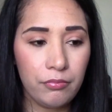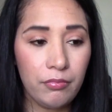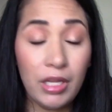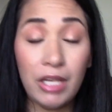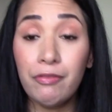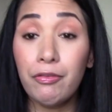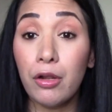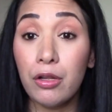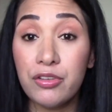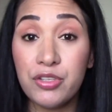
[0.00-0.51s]

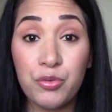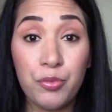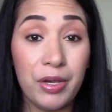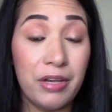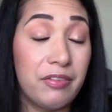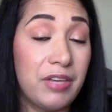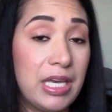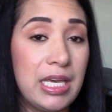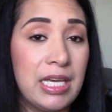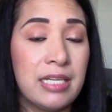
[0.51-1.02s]
It follows the Way
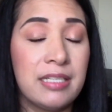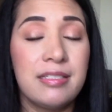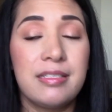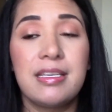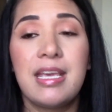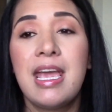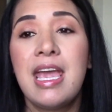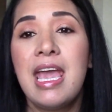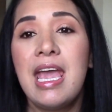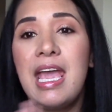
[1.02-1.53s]
of Kings,
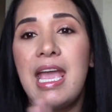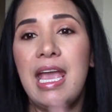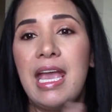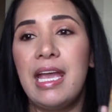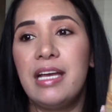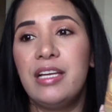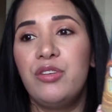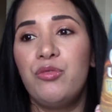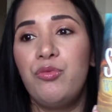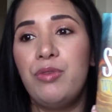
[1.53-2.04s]

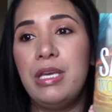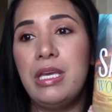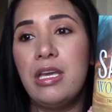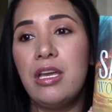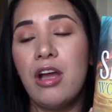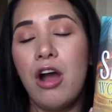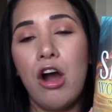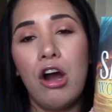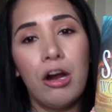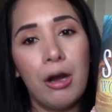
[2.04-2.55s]
and
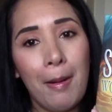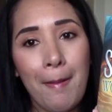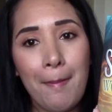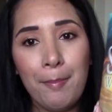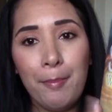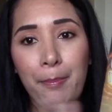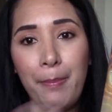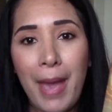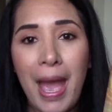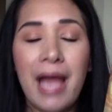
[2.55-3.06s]
we are
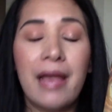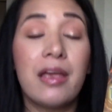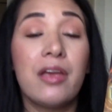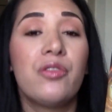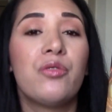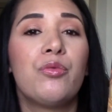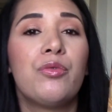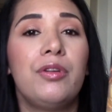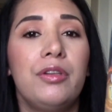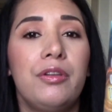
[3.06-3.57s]
back in
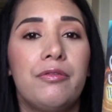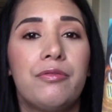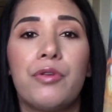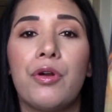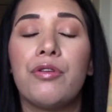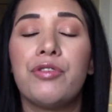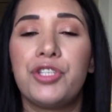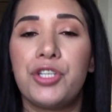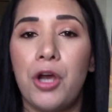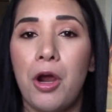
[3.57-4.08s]
the world of
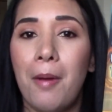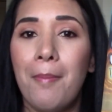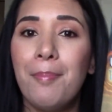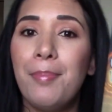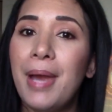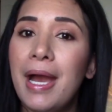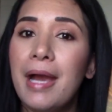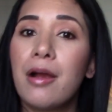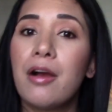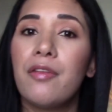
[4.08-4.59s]
Roshar,
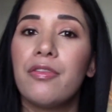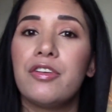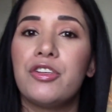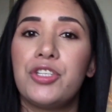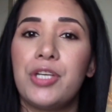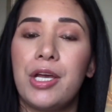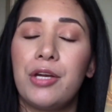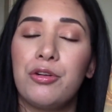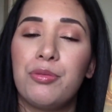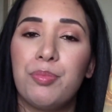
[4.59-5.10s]
back on the
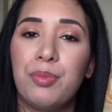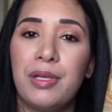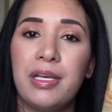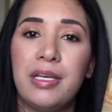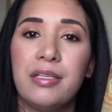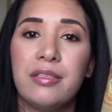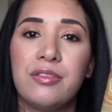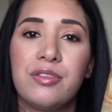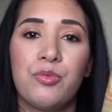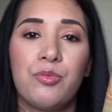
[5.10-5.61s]
Shattered
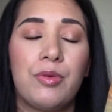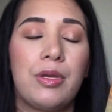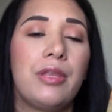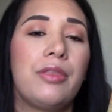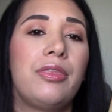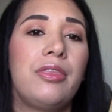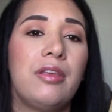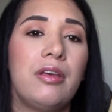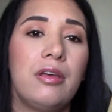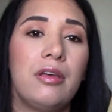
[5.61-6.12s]
Plains with
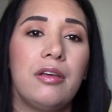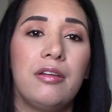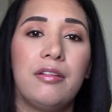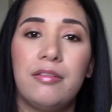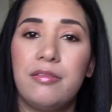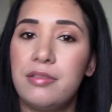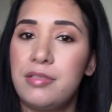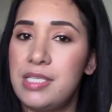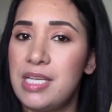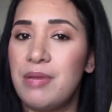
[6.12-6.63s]

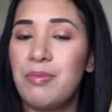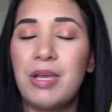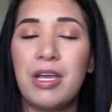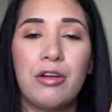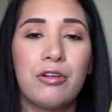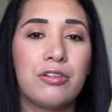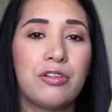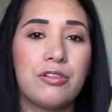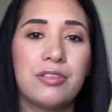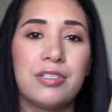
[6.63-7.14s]
the same
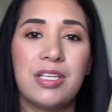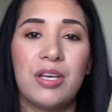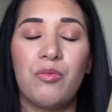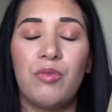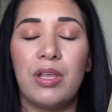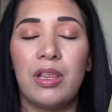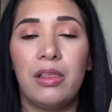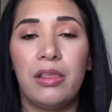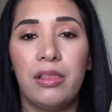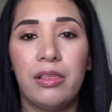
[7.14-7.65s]
characters that
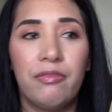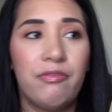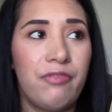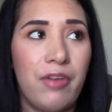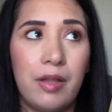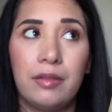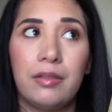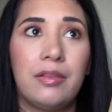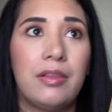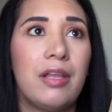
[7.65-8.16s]
we
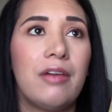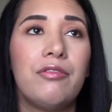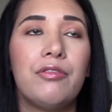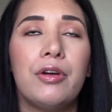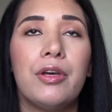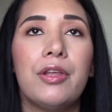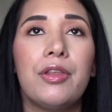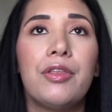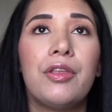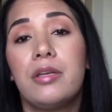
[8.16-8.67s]
fell in love
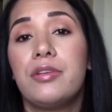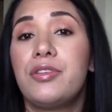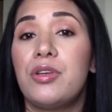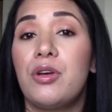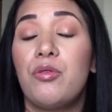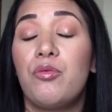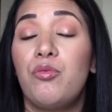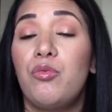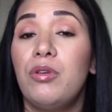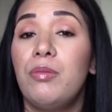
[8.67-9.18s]
with.
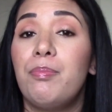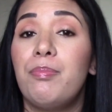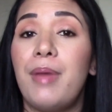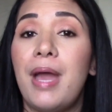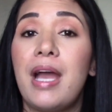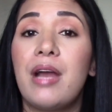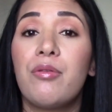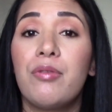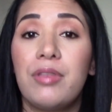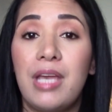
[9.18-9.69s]
So we're
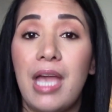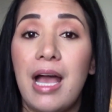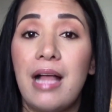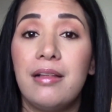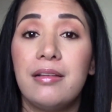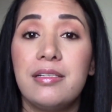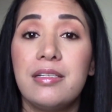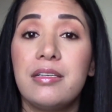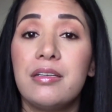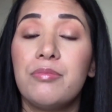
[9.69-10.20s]
back with
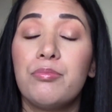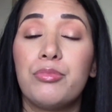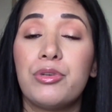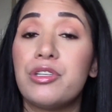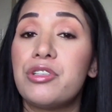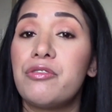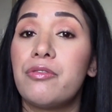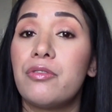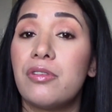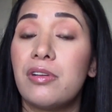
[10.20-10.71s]
Kaladin and
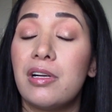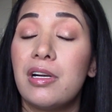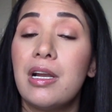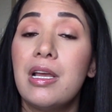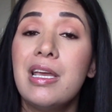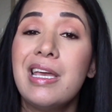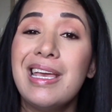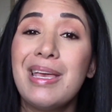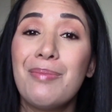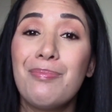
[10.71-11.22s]
Bridgefor,
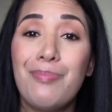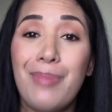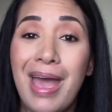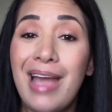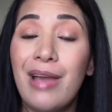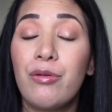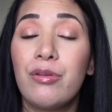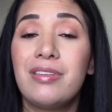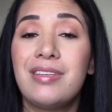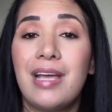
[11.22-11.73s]

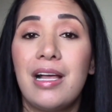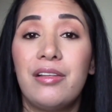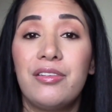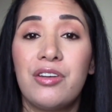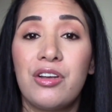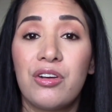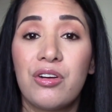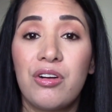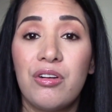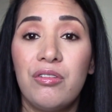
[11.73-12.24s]
back with
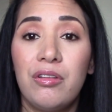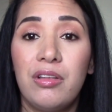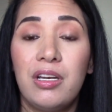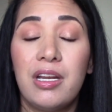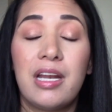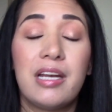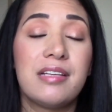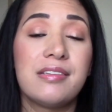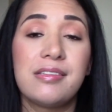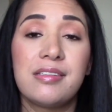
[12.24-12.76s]
Dalinar Kholin
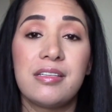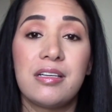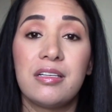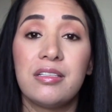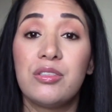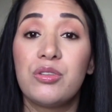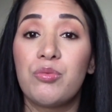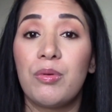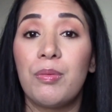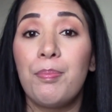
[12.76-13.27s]
and his
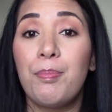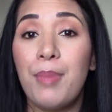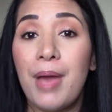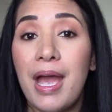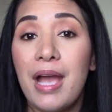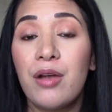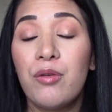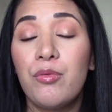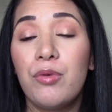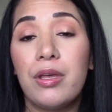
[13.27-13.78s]
sons. We're
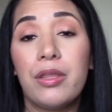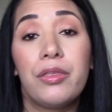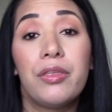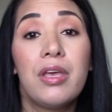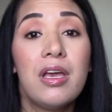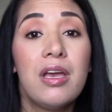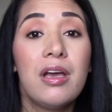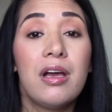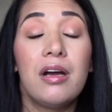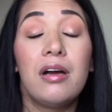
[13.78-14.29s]
back with
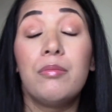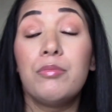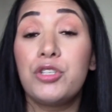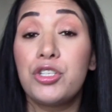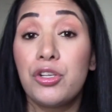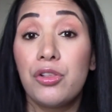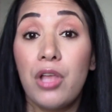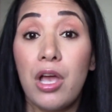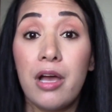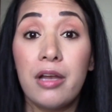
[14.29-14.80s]

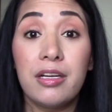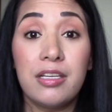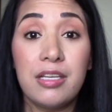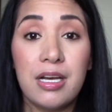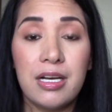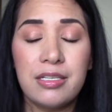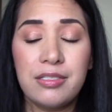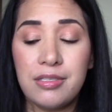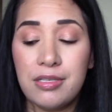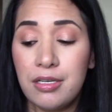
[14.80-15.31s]
Shallan and
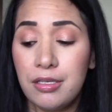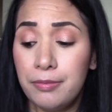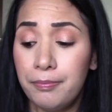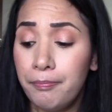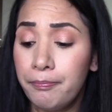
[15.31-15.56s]
Yasna.